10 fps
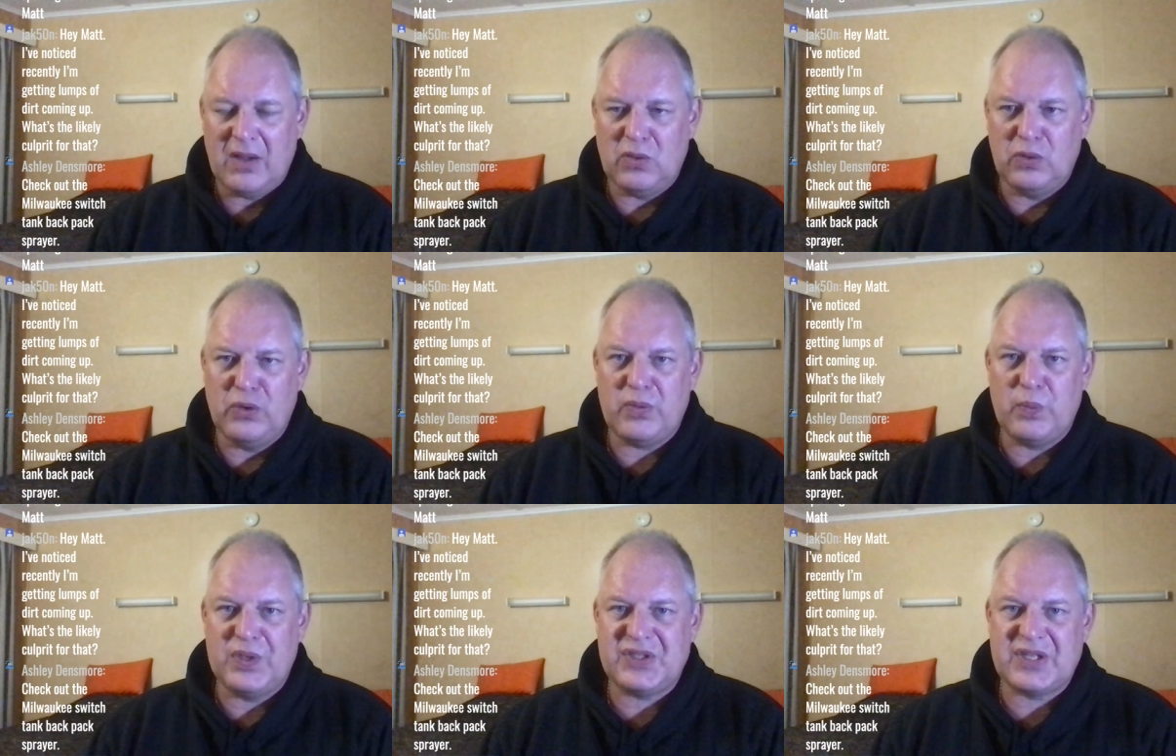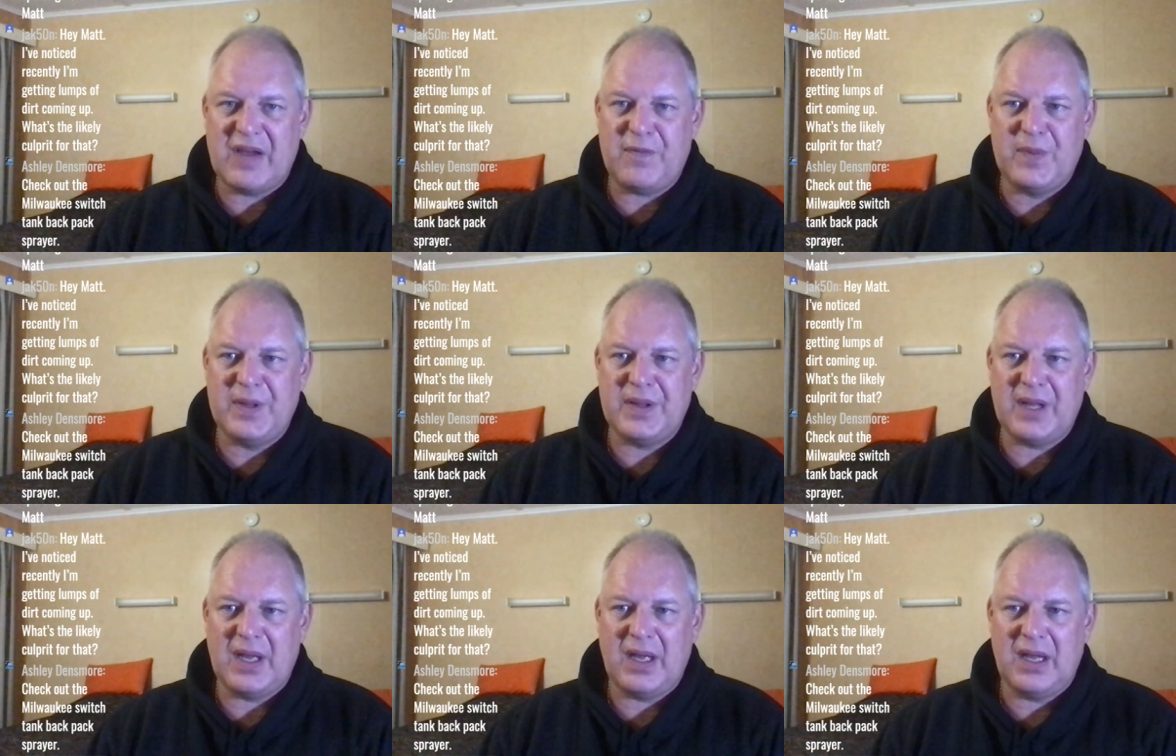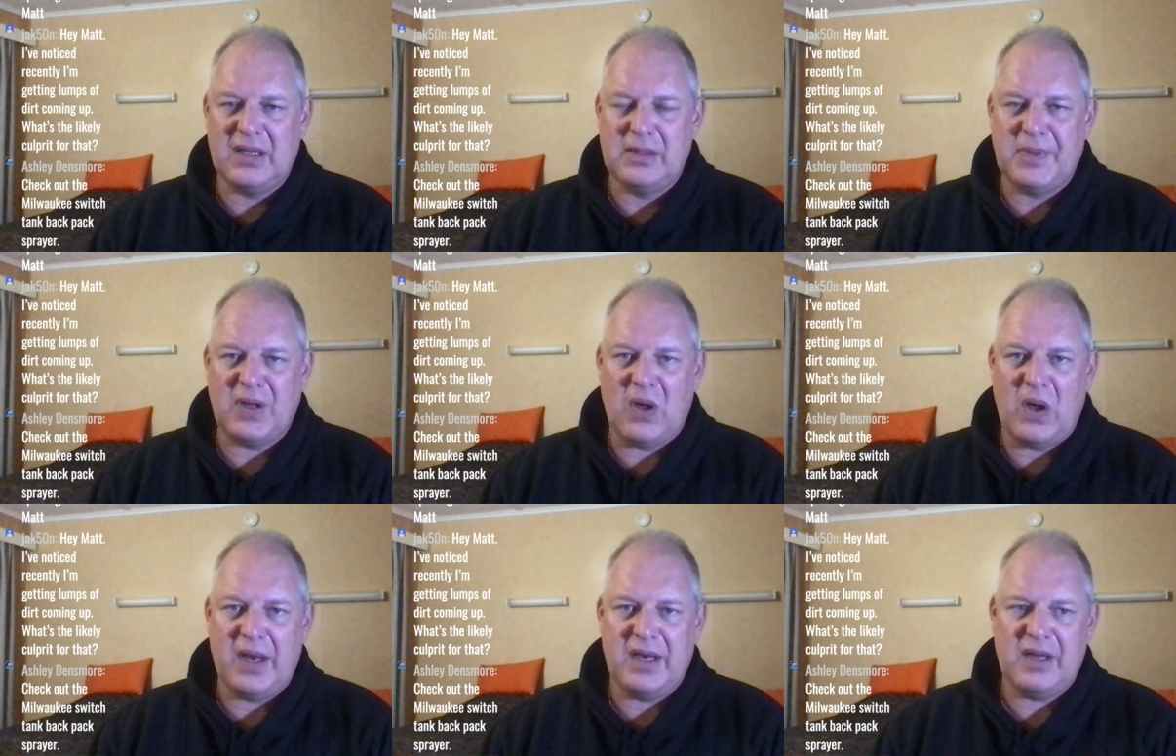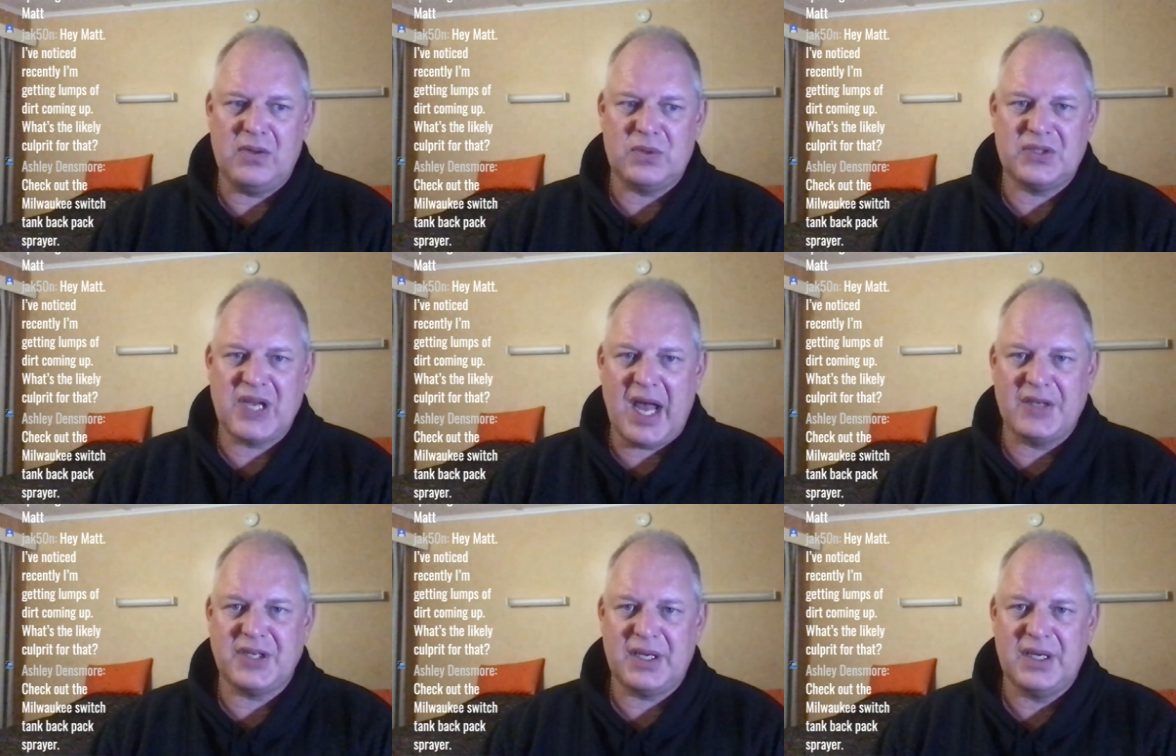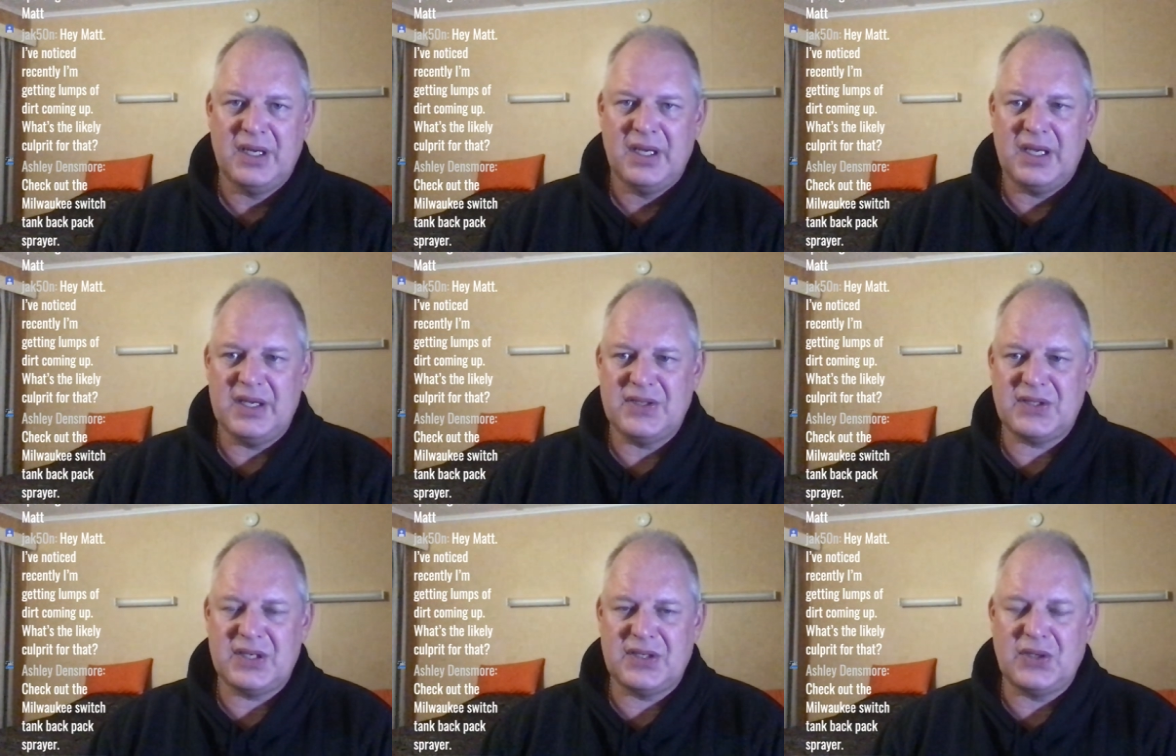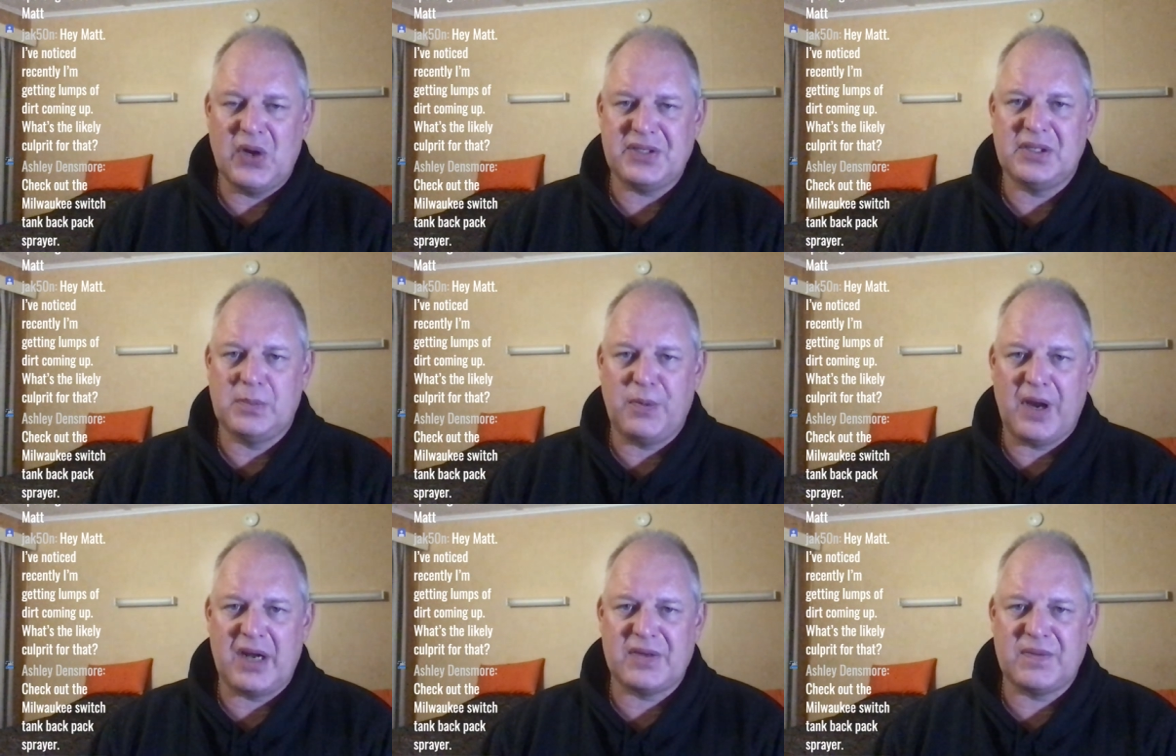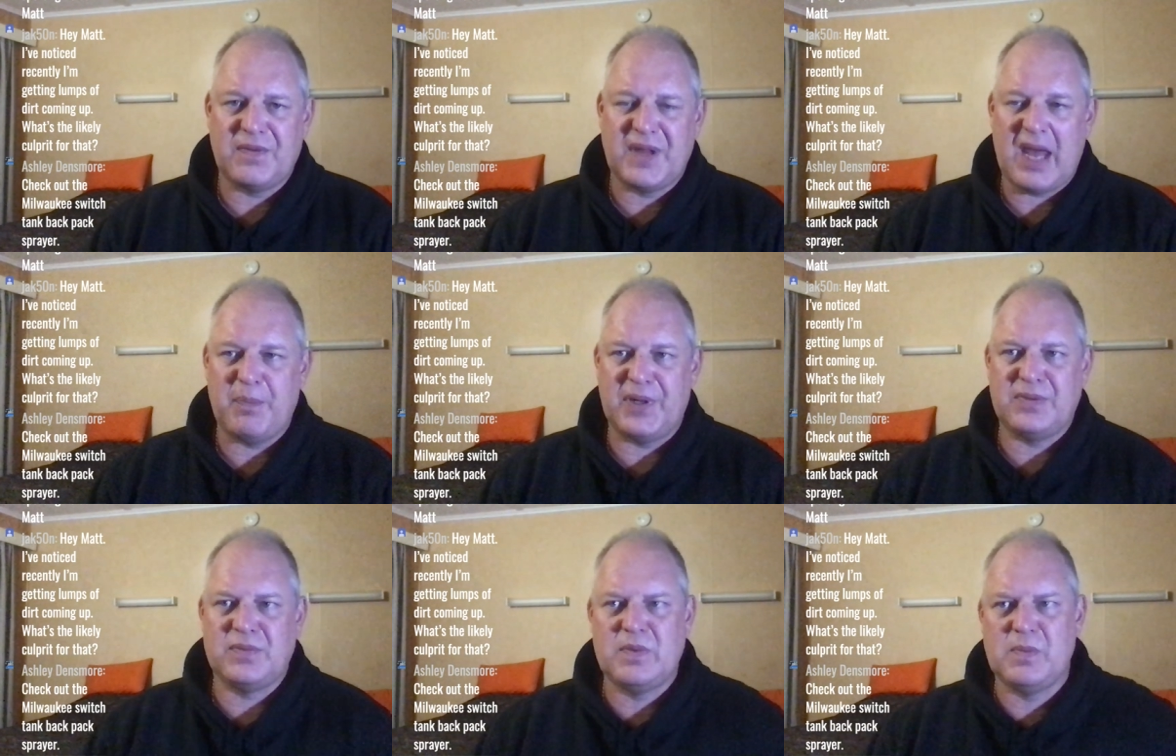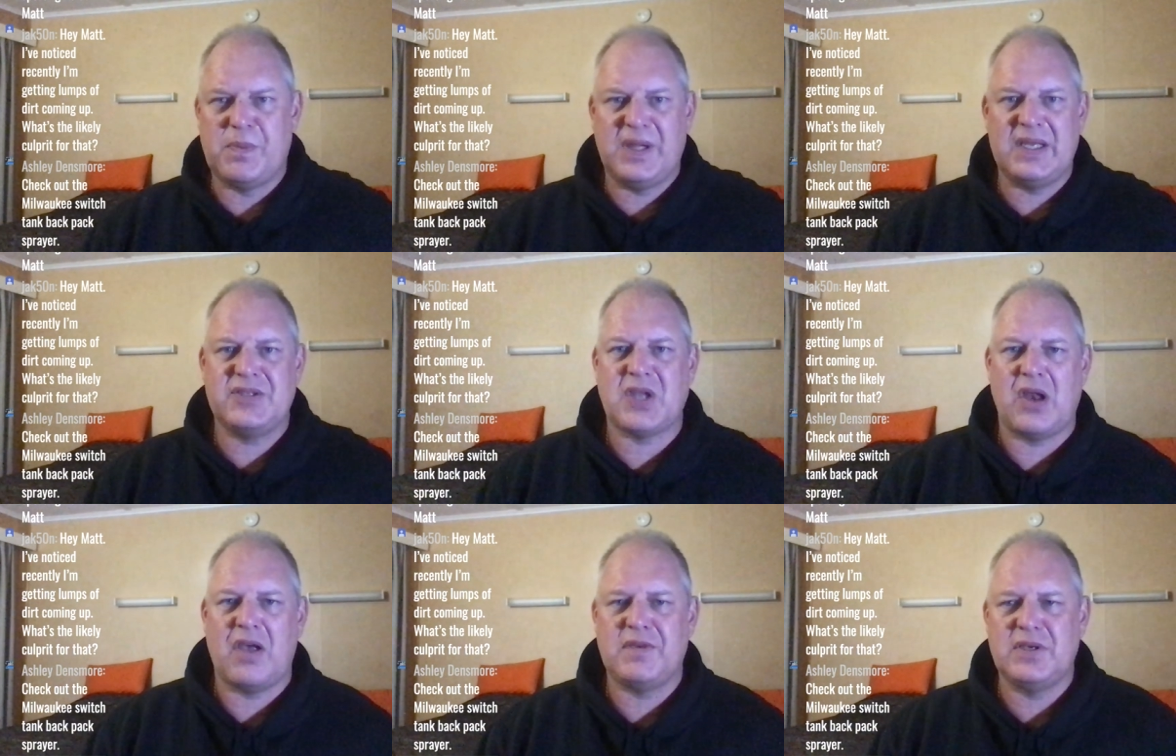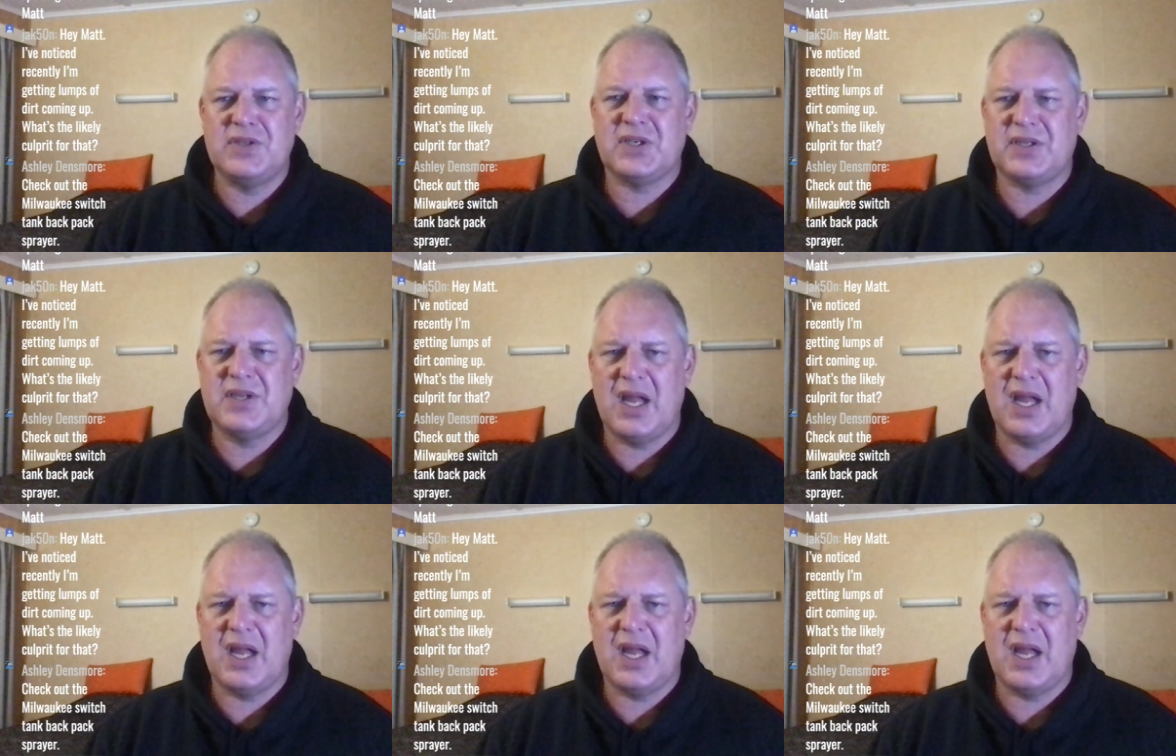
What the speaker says: Look with stuff with a little bit of iron in it. Look, Charger is a nice little product for that, but please don't overuse it.